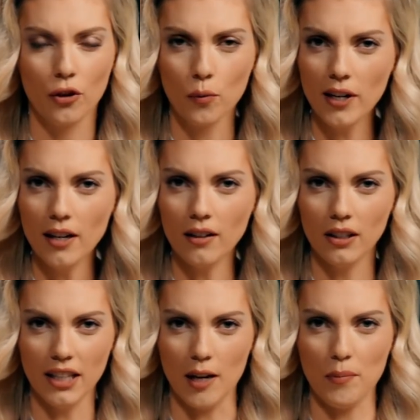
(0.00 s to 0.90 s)
three
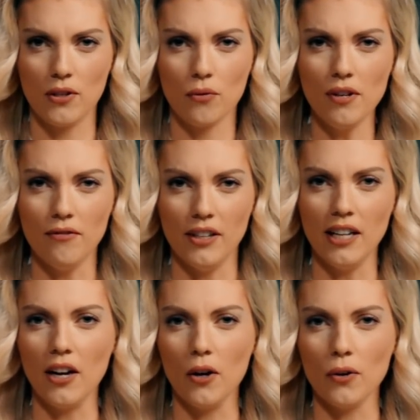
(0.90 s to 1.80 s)
clips, three
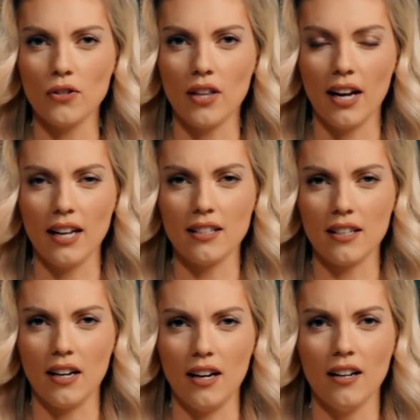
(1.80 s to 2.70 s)
videos that
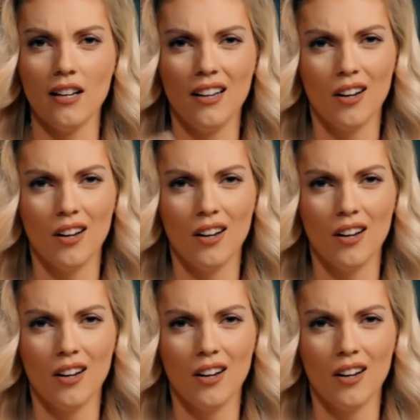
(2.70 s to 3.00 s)
uh,